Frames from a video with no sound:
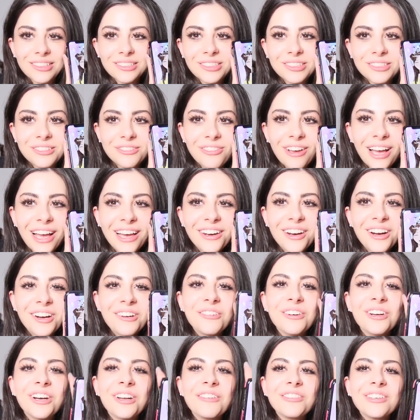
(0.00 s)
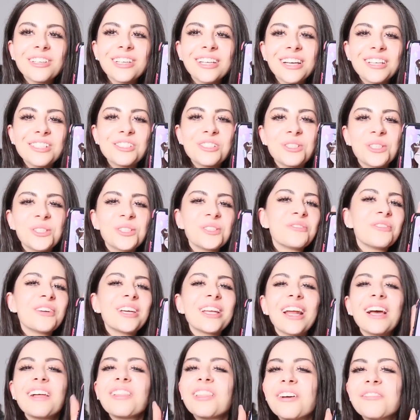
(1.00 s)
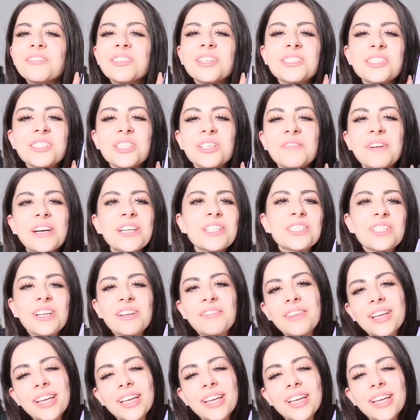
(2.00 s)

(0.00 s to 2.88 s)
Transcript: This is fan art one of you guys drew me and I loved it so much. I'm